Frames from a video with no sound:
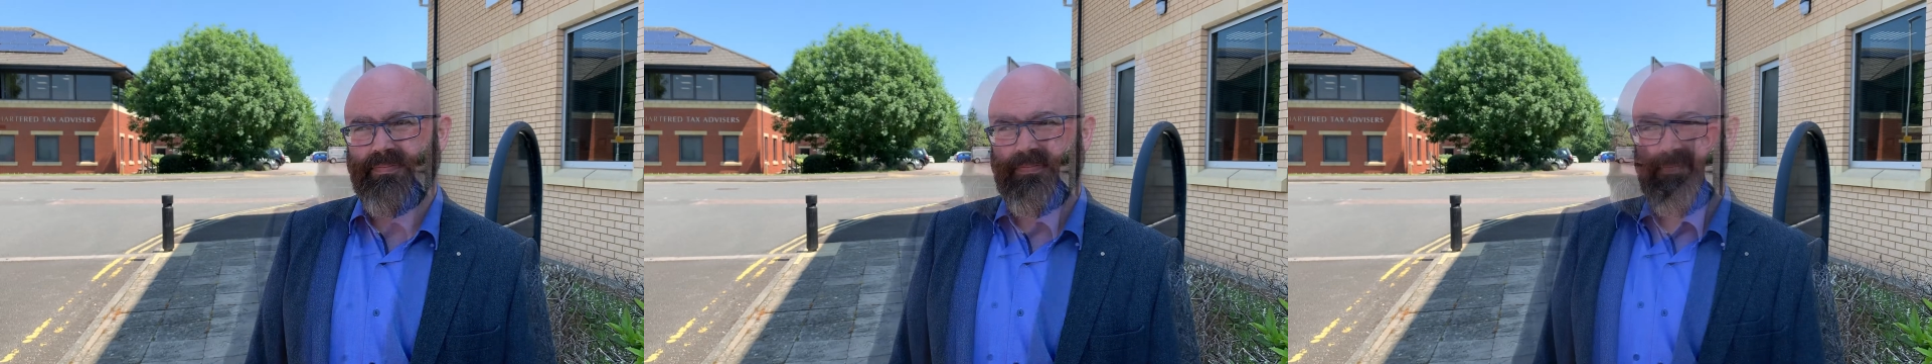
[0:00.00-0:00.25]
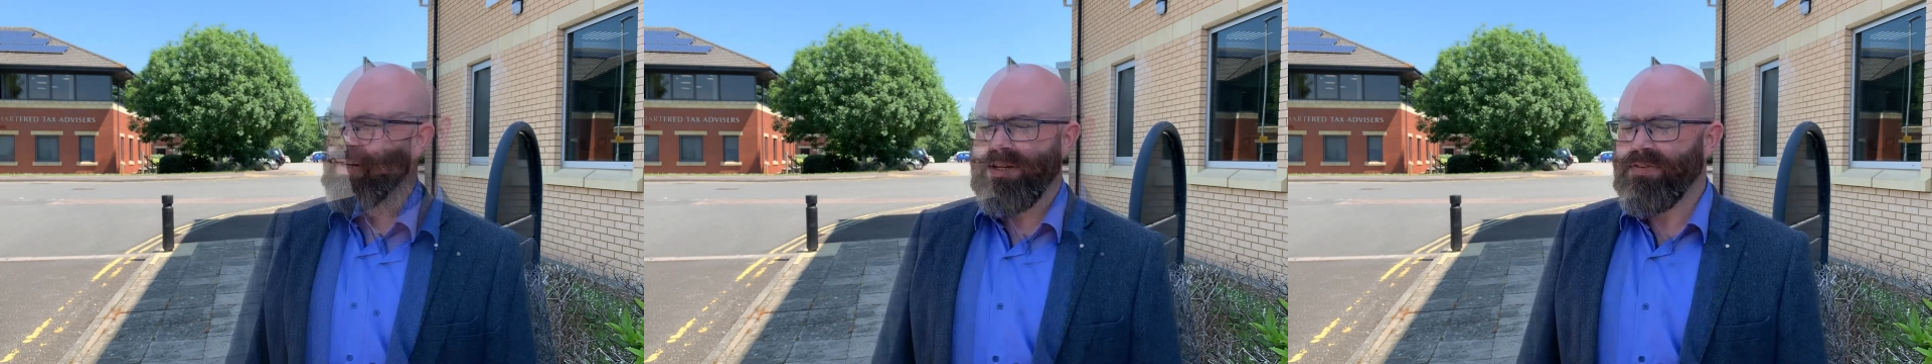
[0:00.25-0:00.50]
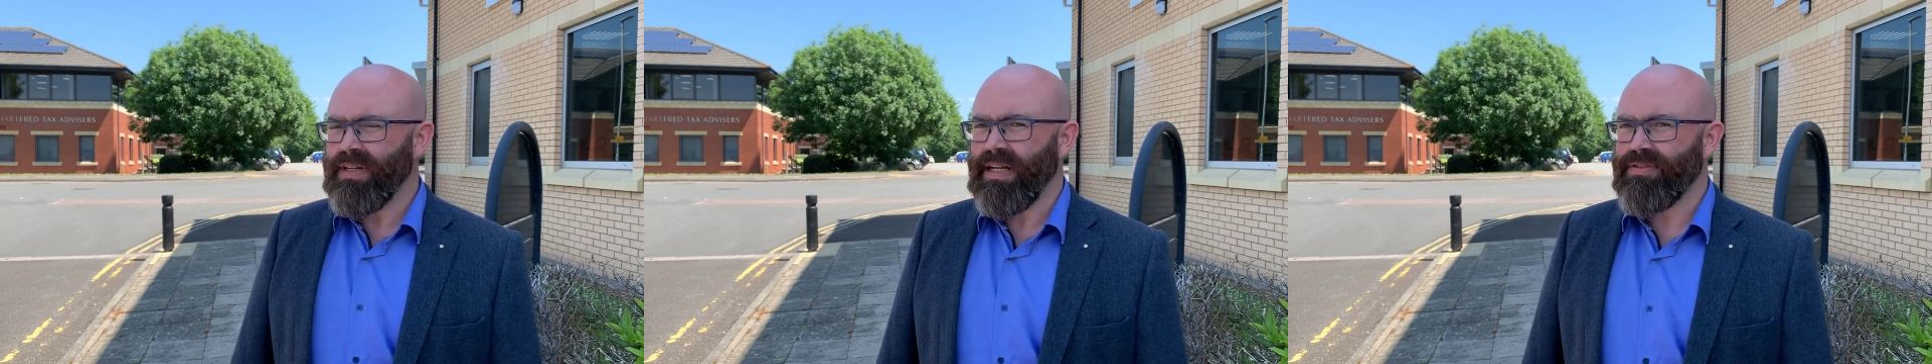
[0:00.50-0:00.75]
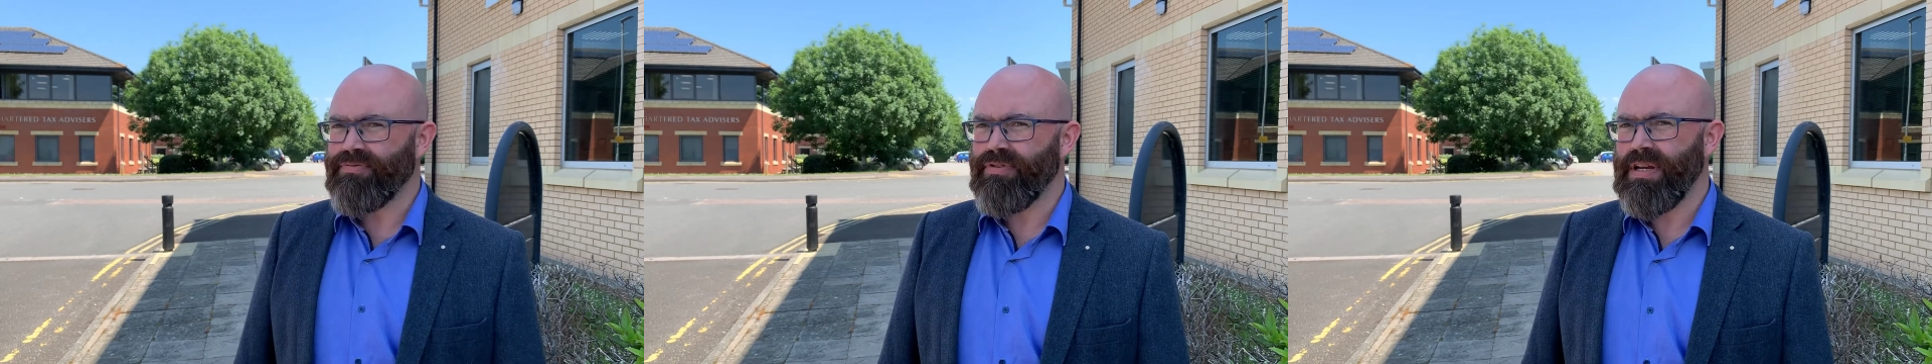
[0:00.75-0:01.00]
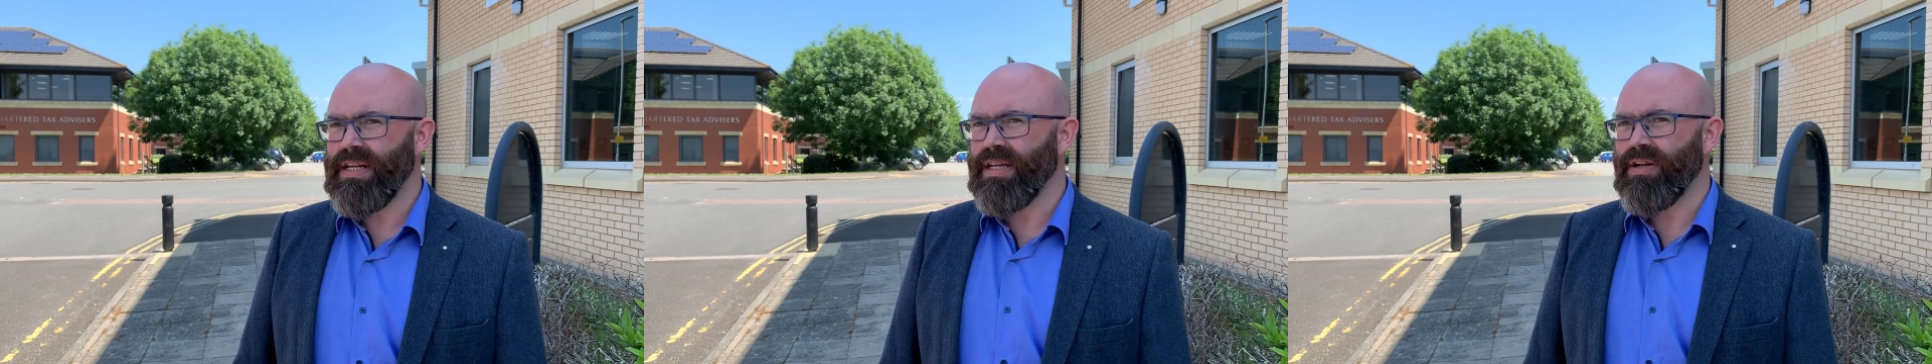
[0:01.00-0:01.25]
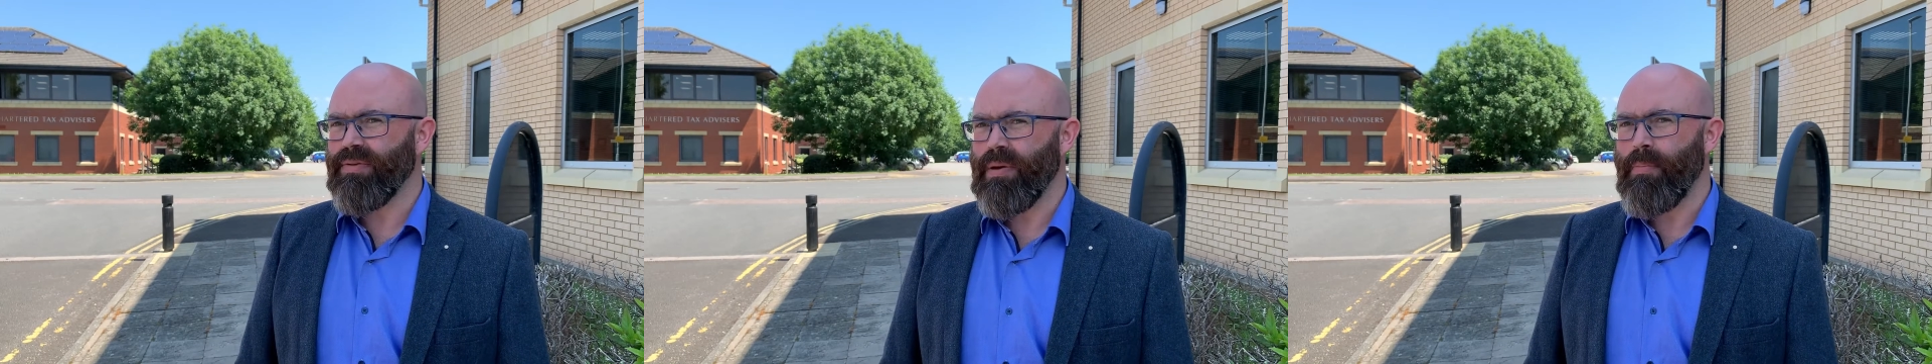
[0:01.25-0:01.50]
I don't think that's really going
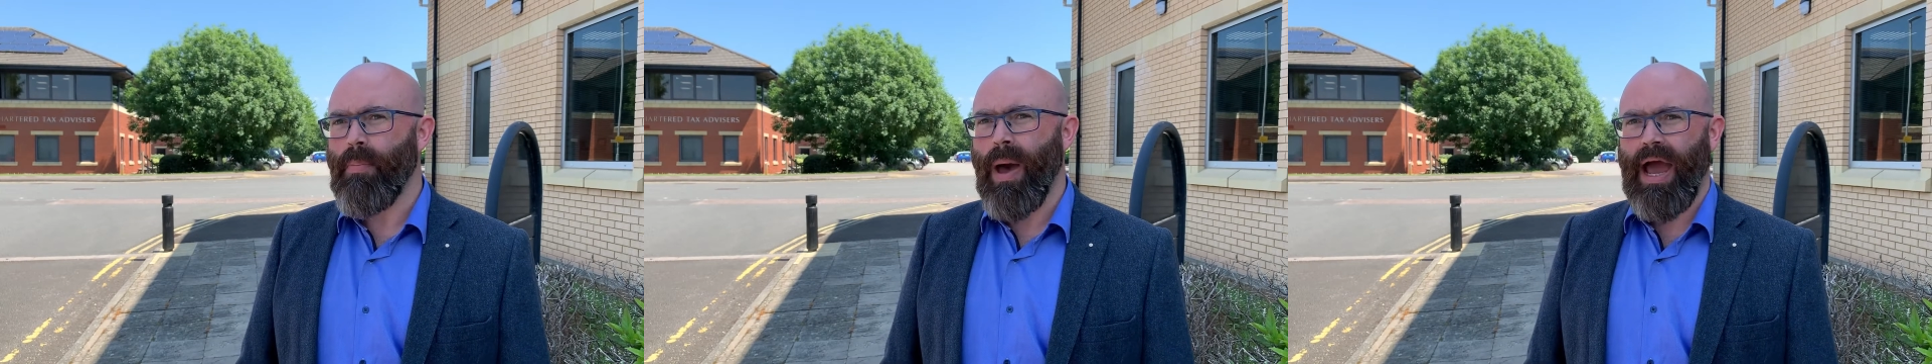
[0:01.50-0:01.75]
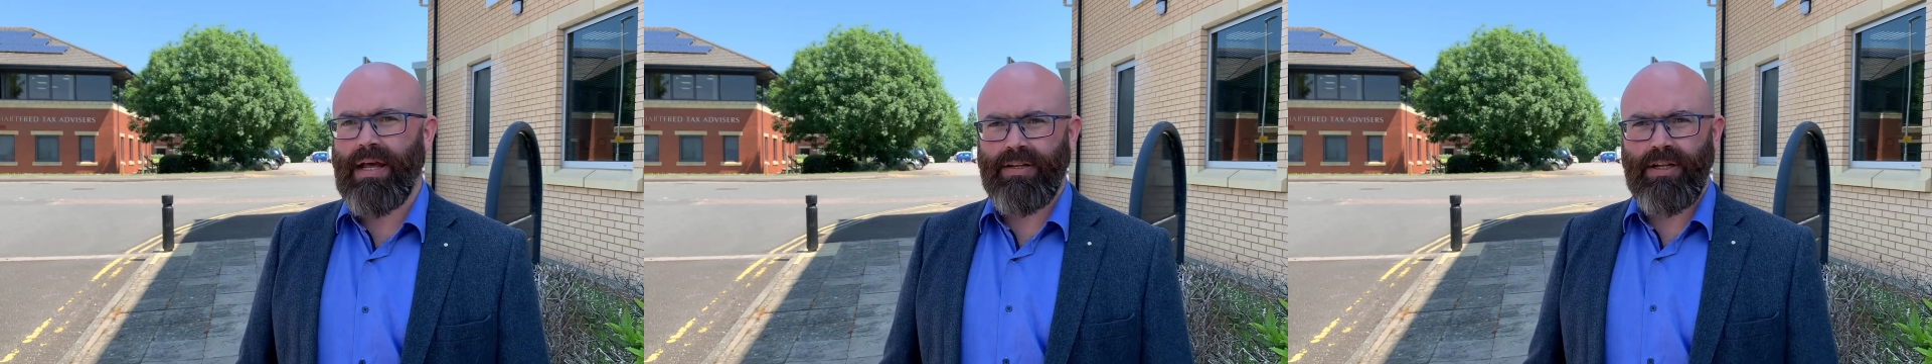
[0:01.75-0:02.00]
to impact the